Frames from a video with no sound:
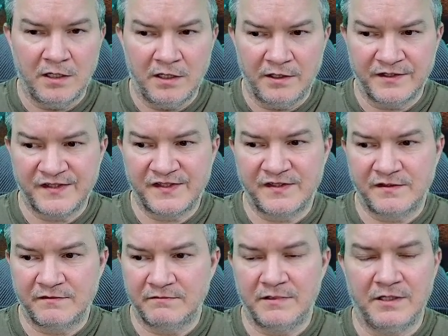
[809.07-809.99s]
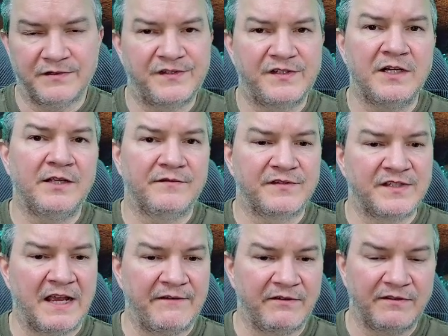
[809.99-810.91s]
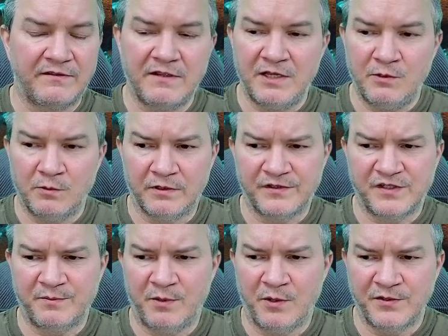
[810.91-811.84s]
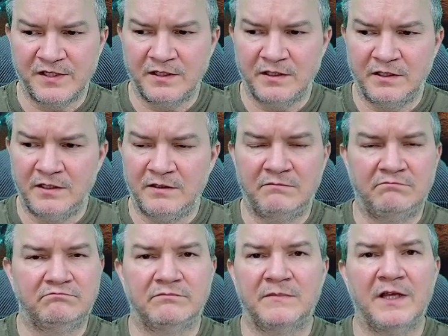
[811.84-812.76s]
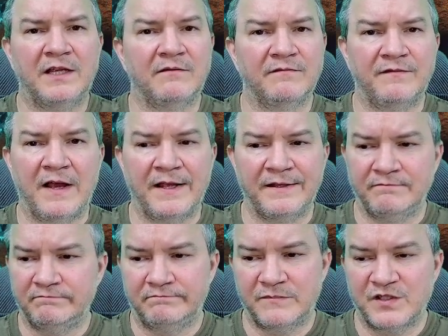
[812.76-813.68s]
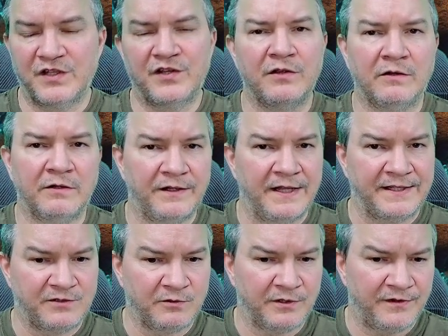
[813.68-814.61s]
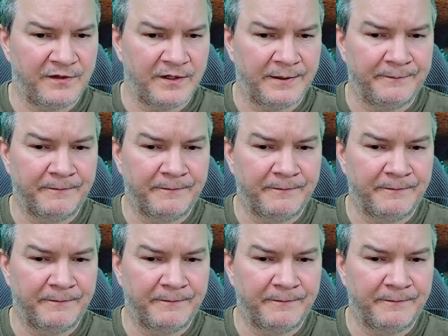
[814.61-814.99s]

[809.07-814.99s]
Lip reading: city of Savanthi, where supposedly they can find security, that sort of thing.